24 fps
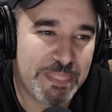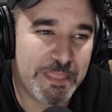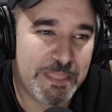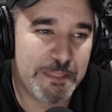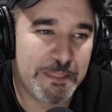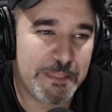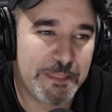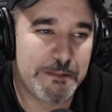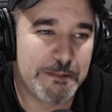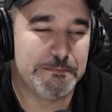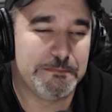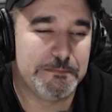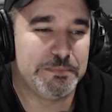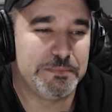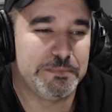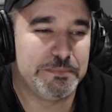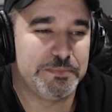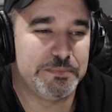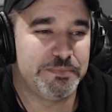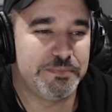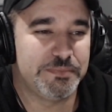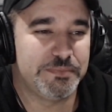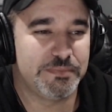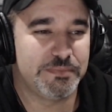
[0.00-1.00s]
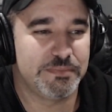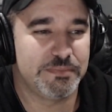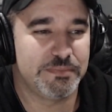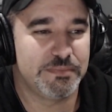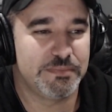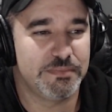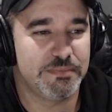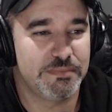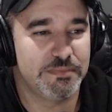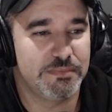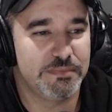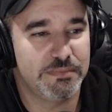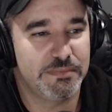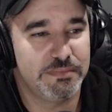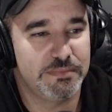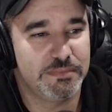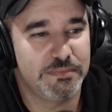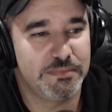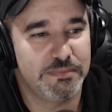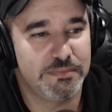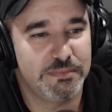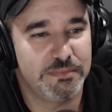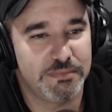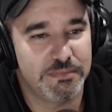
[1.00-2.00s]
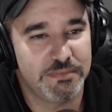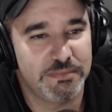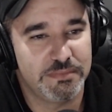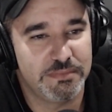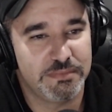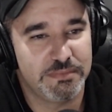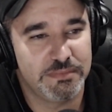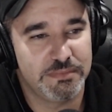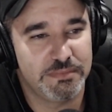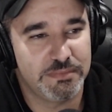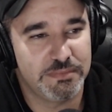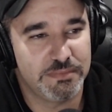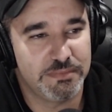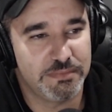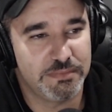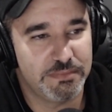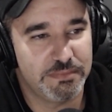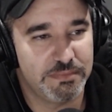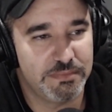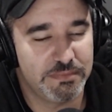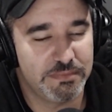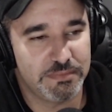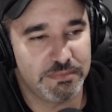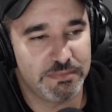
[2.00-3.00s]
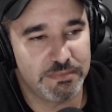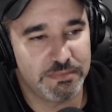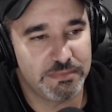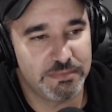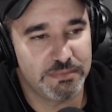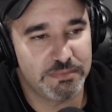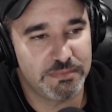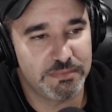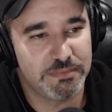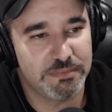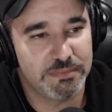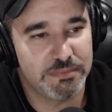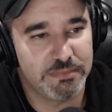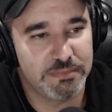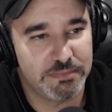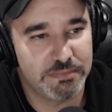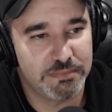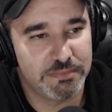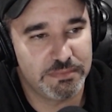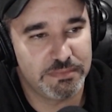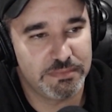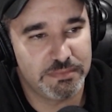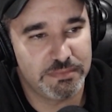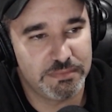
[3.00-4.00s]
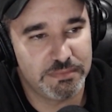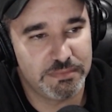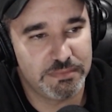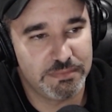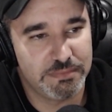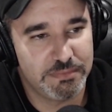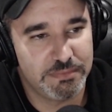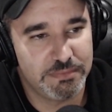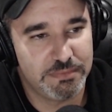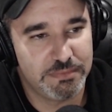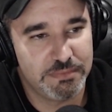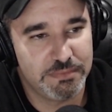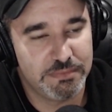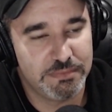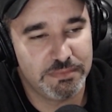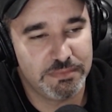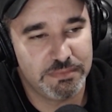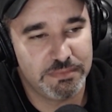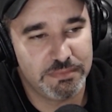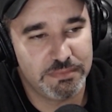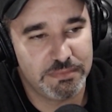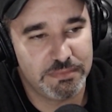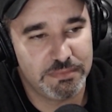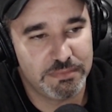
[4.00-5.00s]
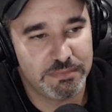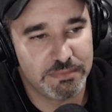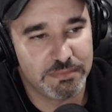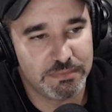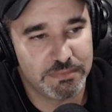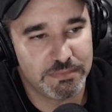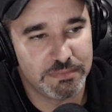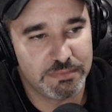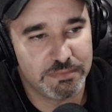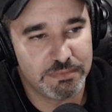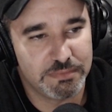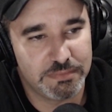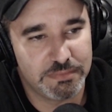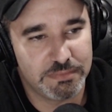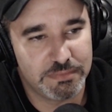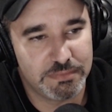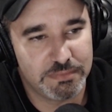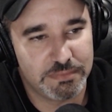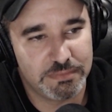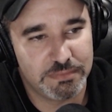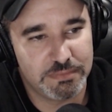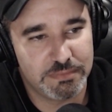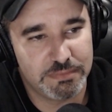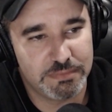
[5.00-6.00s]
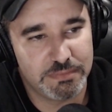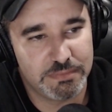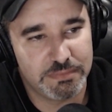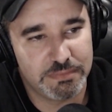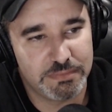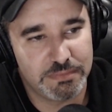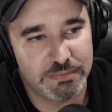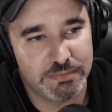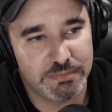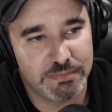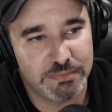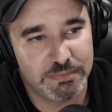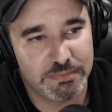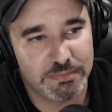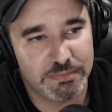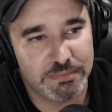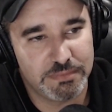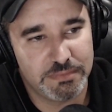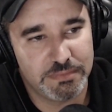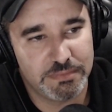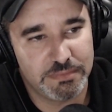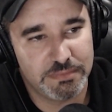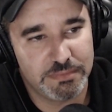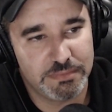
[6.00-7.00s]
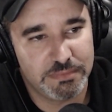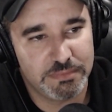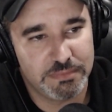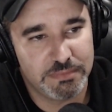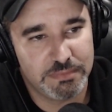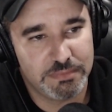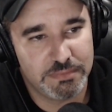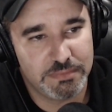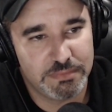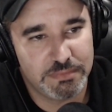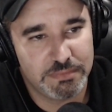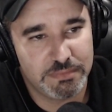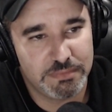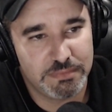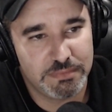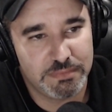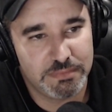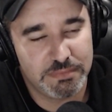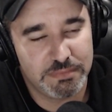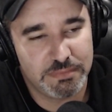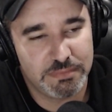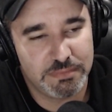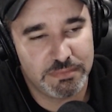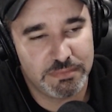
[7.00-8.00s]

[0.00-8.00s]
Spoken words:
No words are spoken by the person on screen.